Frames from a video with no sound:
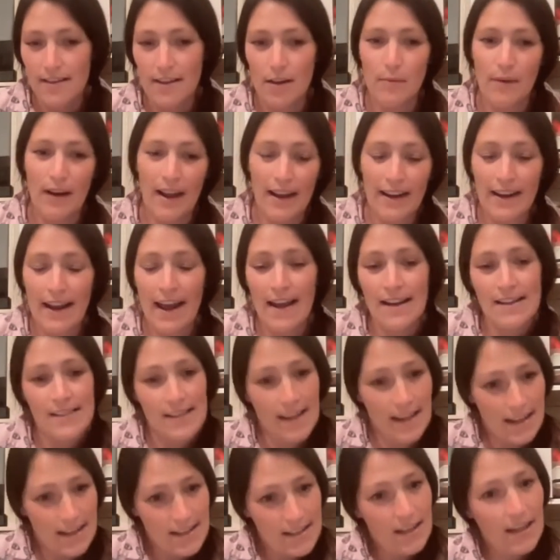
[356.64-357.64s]
They'll be like, nah, because
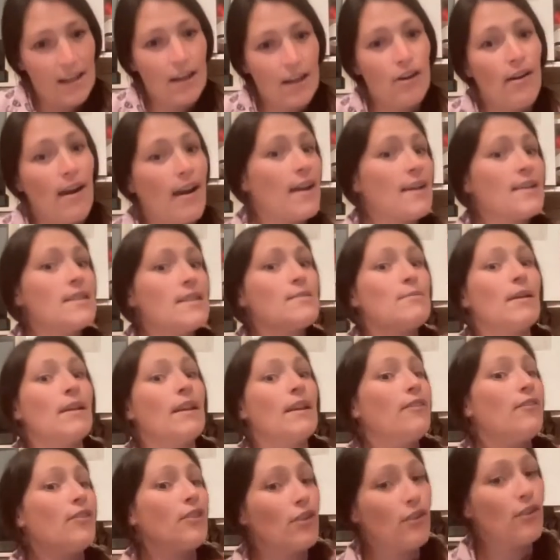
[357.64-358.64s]
they get sick of crackers. But
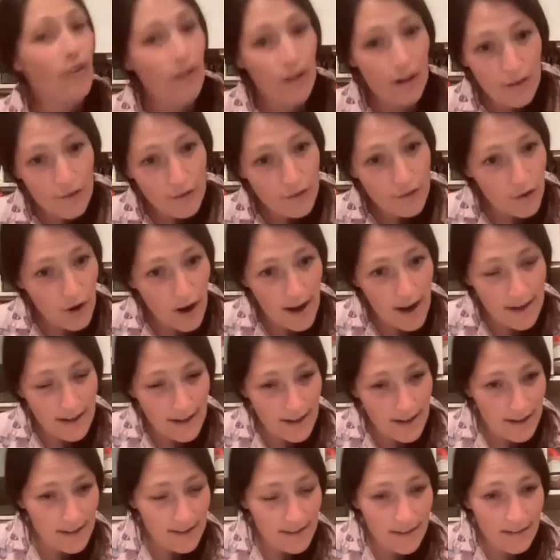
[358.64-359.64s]
then if you've got a lot of
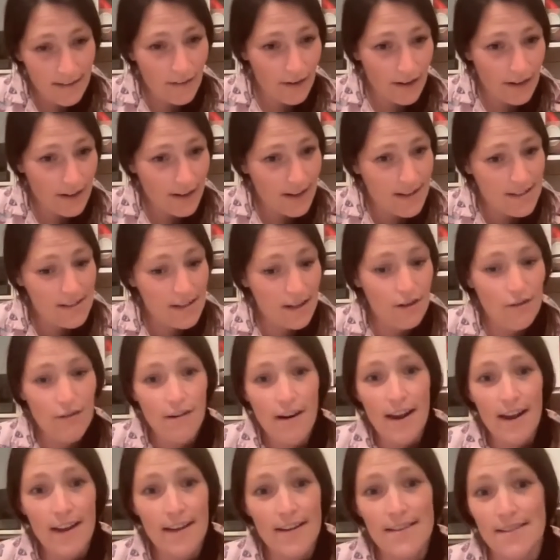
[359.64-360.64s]
variety, they're not going to get sick of
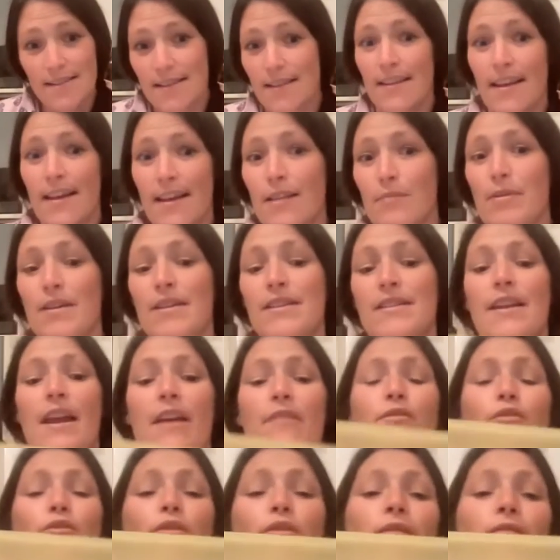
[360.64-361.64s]
crackers, and they're the best
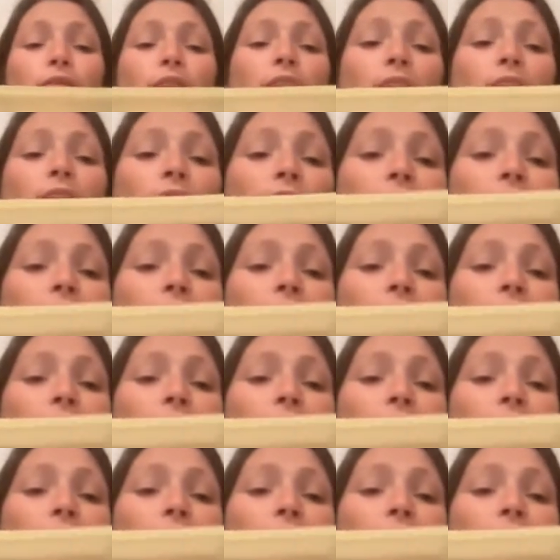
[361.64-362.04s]
snack food ever.